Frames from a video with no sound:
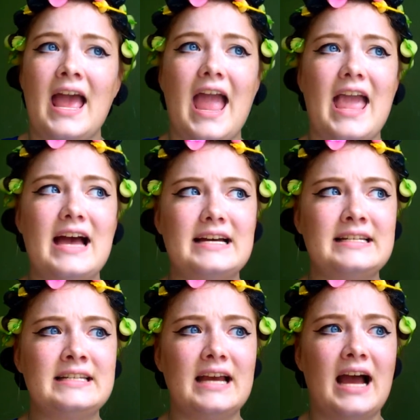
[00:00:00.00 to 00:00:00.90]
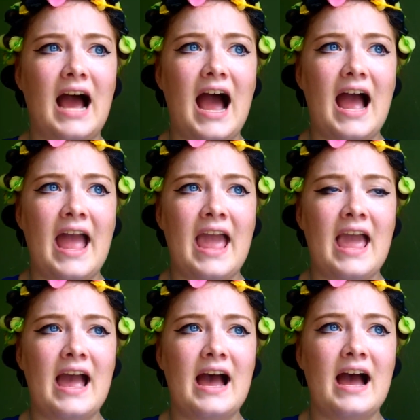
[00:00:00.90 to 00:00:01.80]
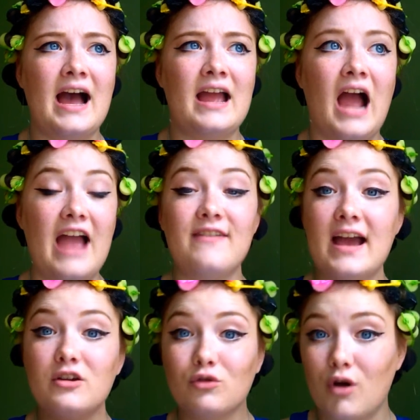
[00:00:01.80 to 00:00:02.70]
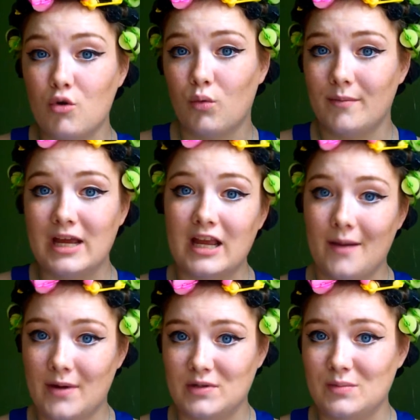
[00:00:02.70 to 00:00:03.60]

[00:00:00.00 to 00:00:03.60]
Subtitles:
And I've had grown women come up